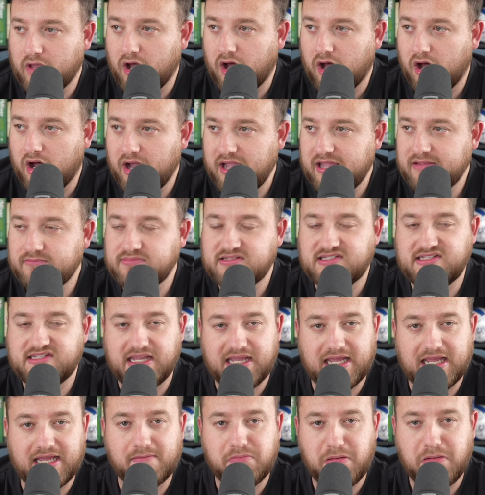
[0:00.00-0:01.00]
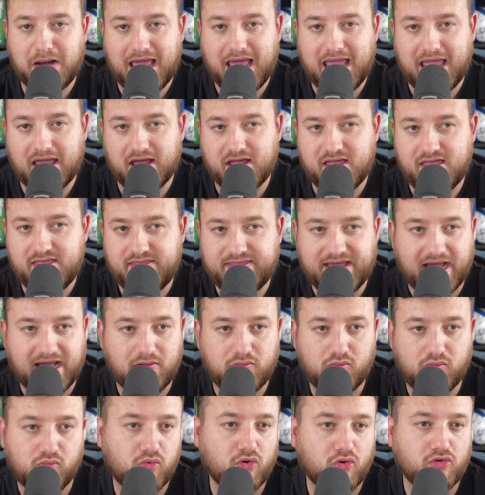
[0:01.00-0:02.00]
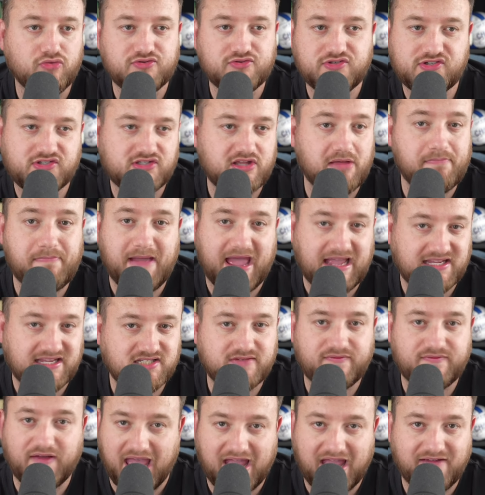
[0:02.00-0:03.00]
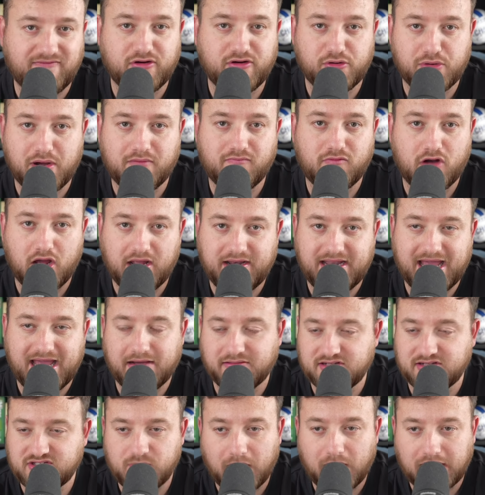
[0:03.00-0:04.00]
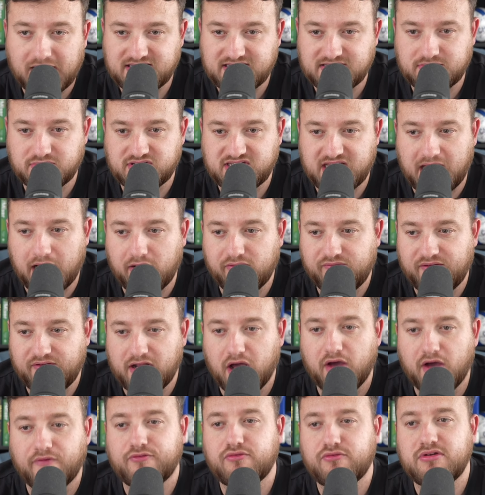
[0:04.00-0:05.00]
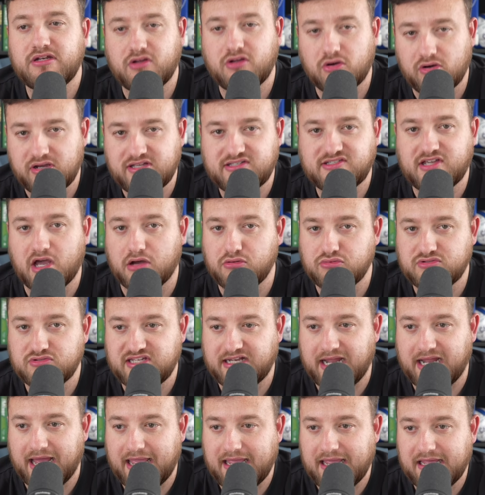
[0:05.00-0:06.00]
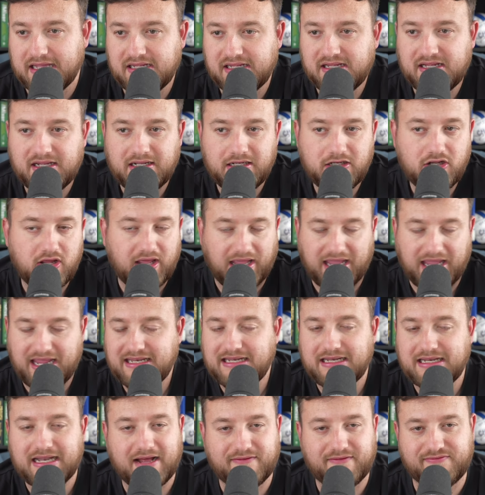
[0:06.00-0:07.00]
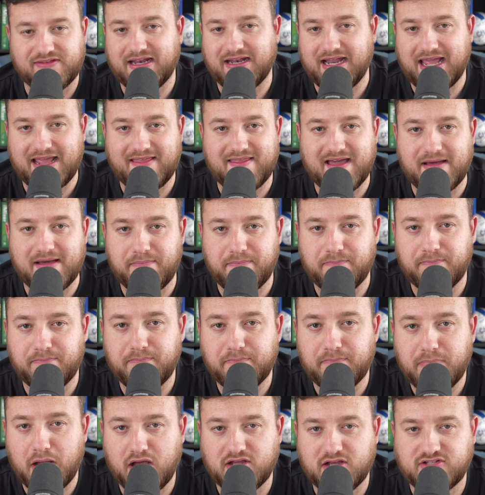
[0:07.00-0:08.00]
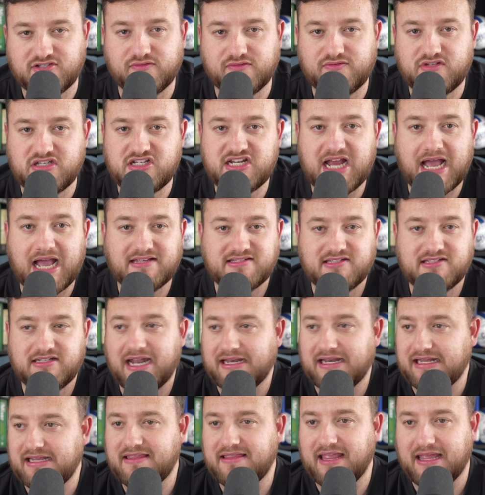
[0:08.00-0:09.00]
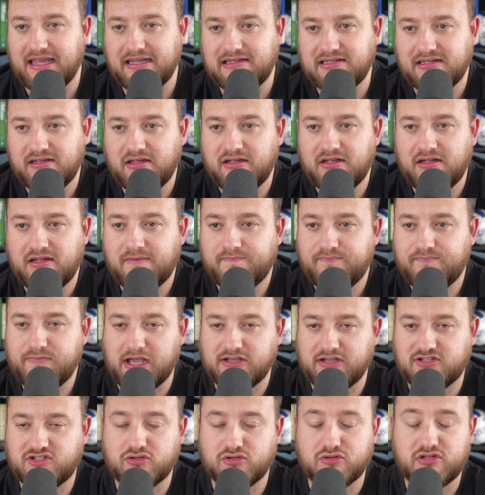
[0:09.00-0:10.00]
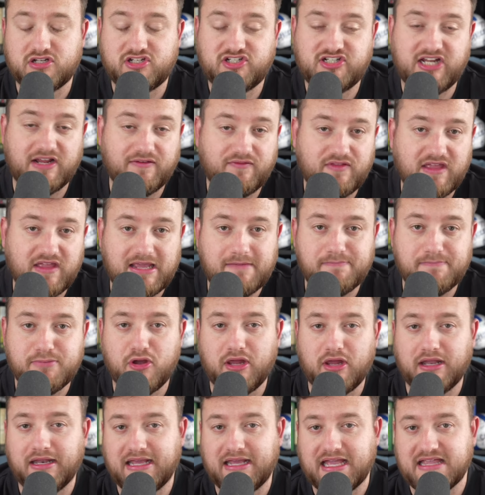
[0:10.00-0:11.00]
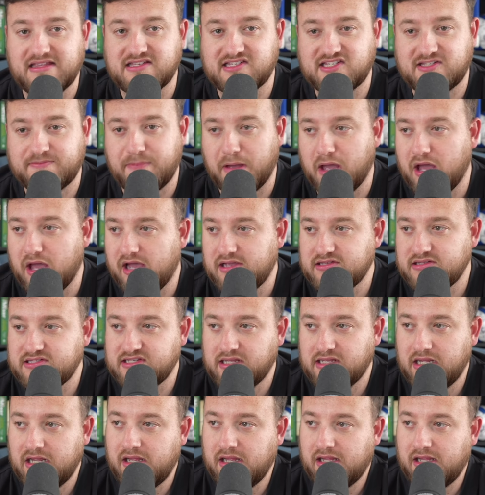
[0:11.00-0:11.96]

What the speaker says: I am seeing a player that wants the best for everyone right now as well as himself. And after he'd got his goal today, look, he didn't have to lay that pass off to Jackson, and he did. I saw the shift that he put in against Spurs,